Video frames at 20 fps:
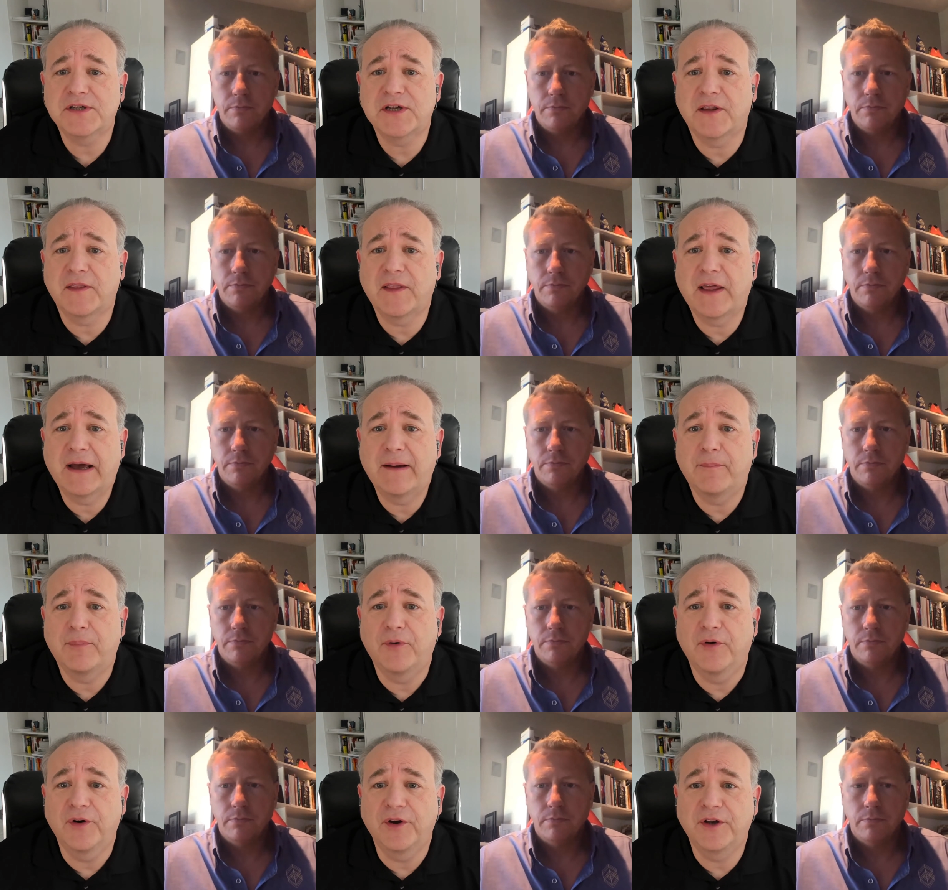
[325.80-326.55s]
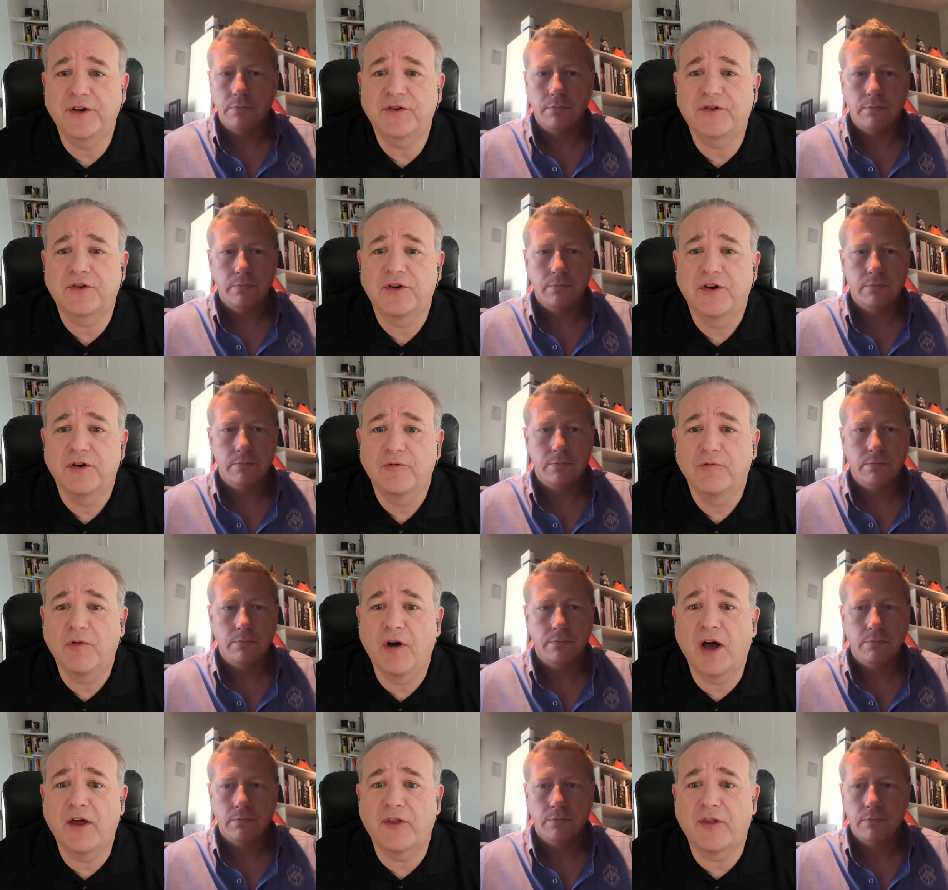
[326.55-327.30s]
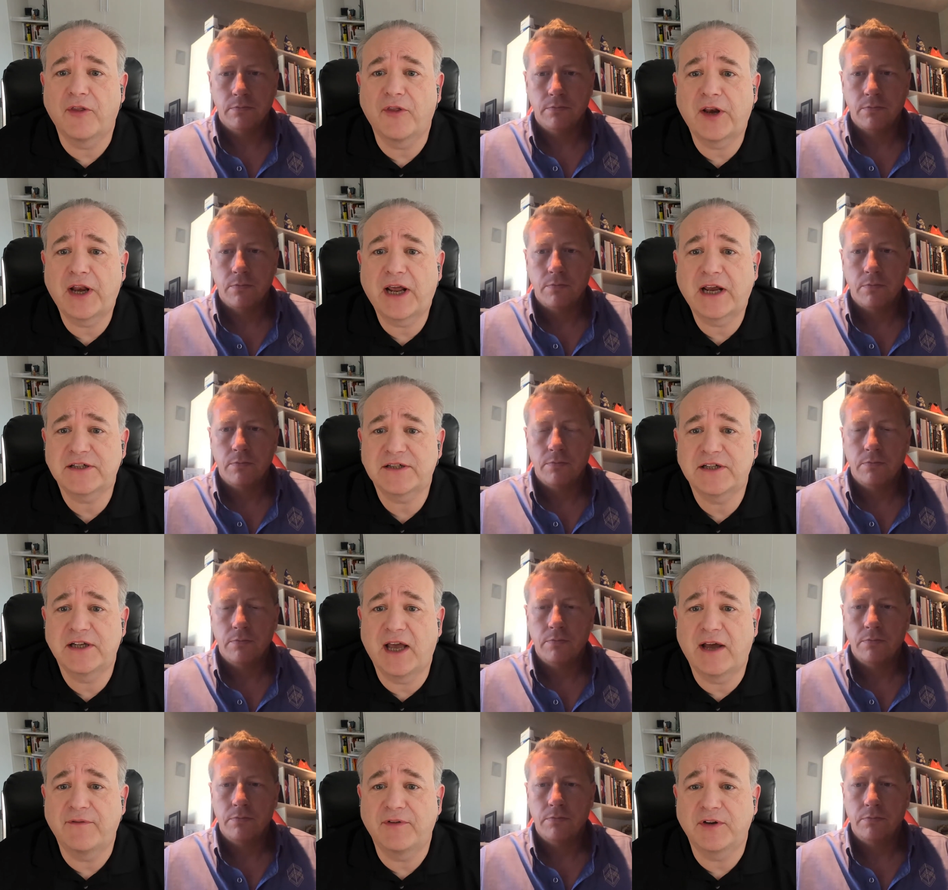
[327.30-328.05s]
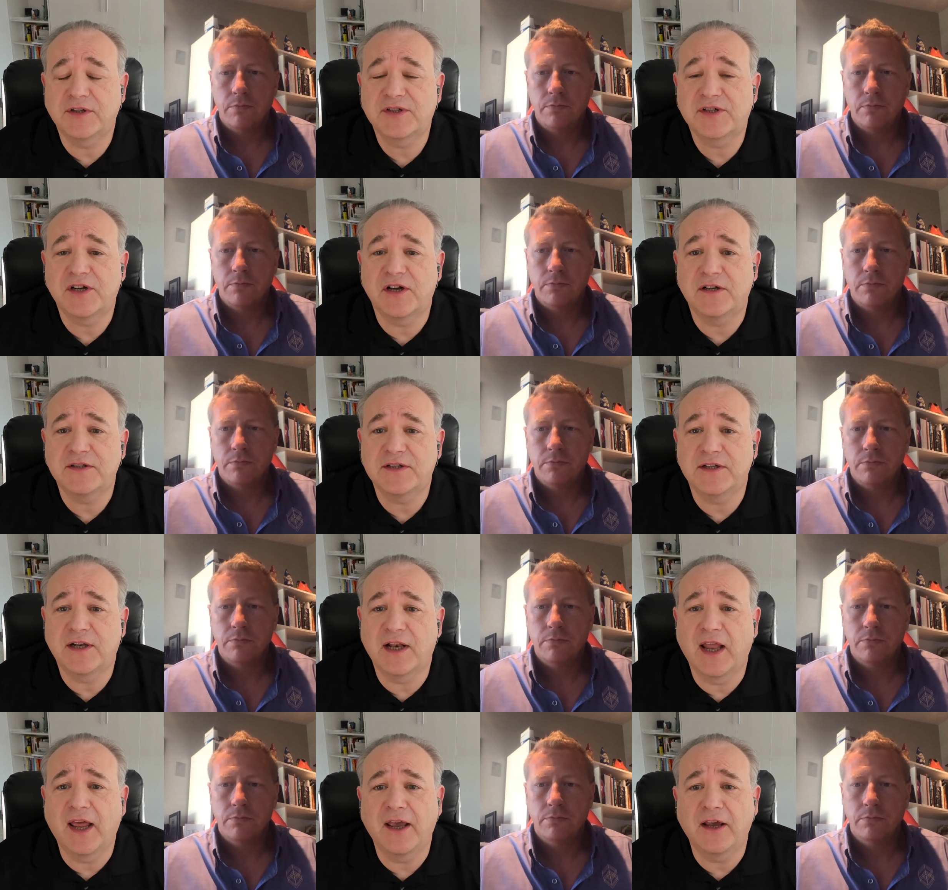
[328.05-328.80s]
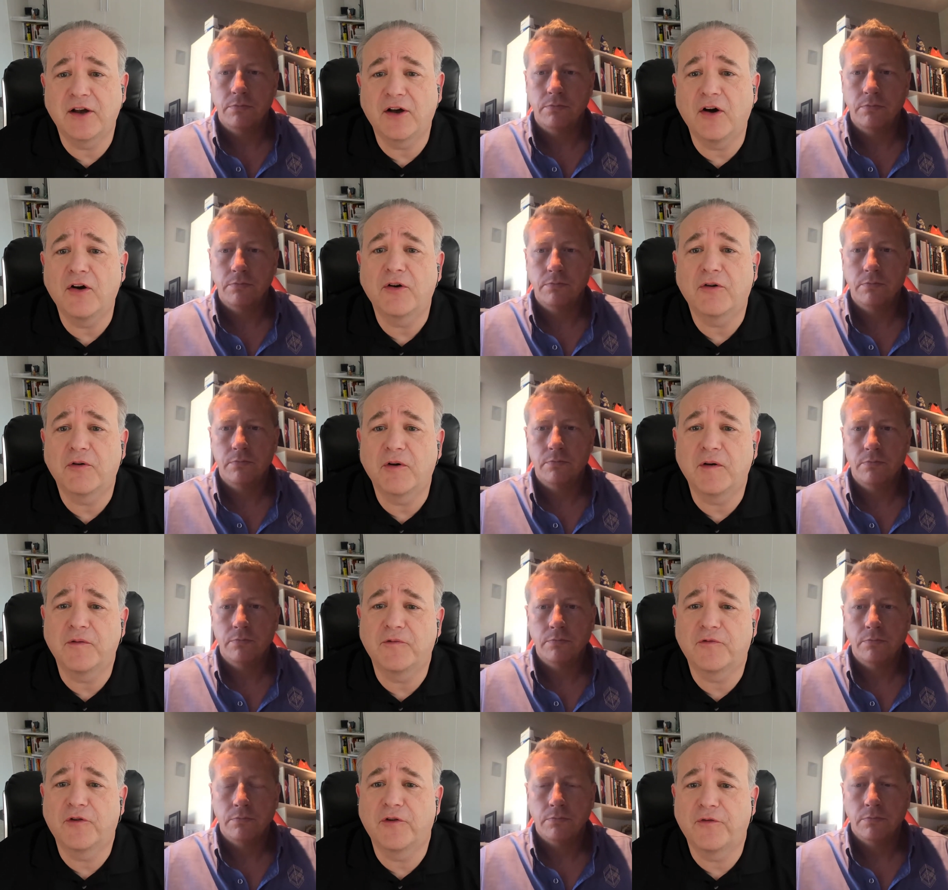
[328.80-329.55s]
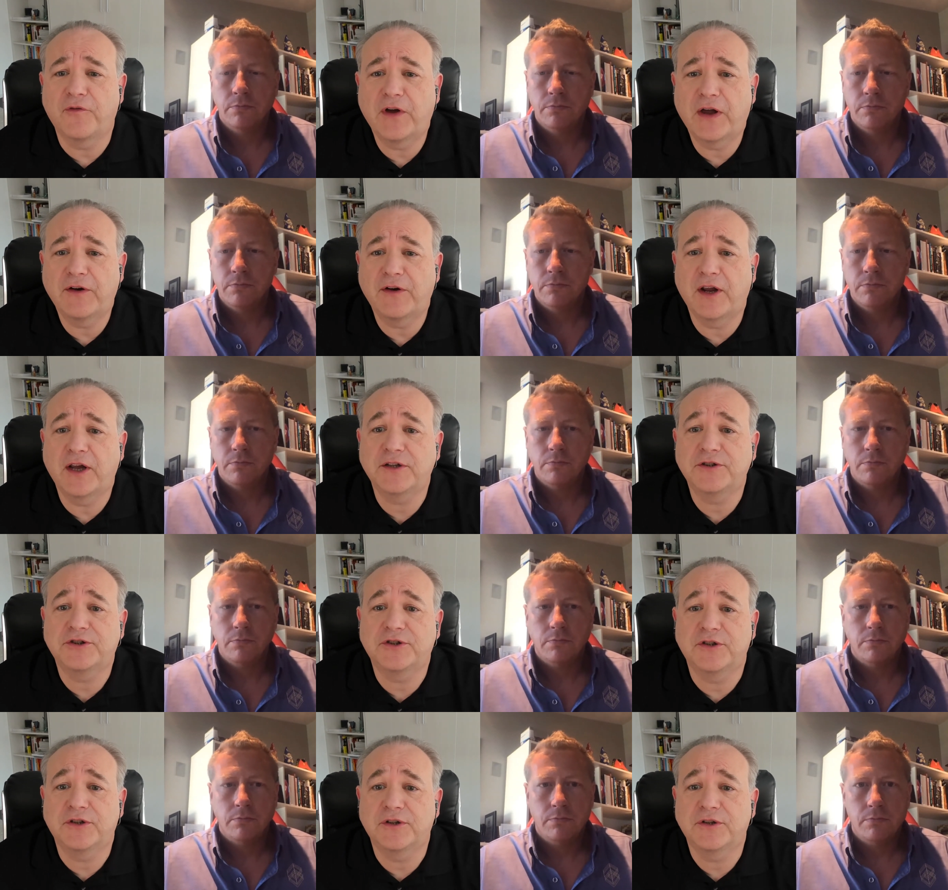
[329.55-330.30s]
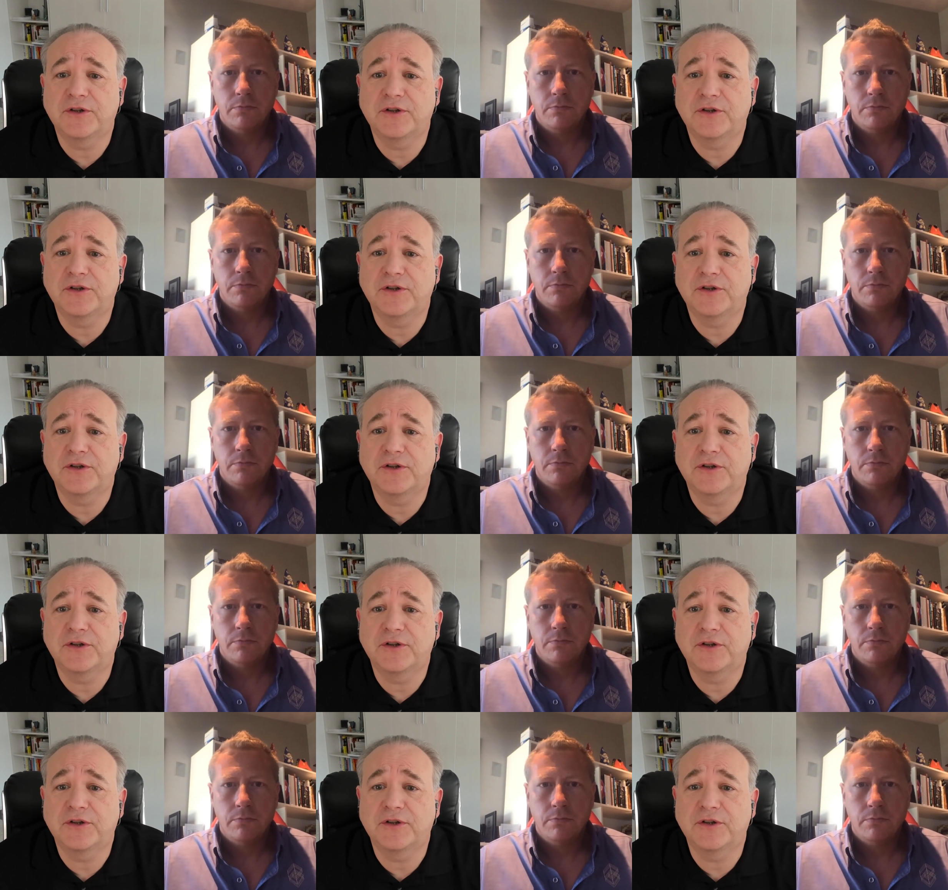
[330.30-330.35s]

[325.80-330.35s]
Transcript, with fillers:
Speaker 1: at that point rather than actually having started laying concrete for a foundation.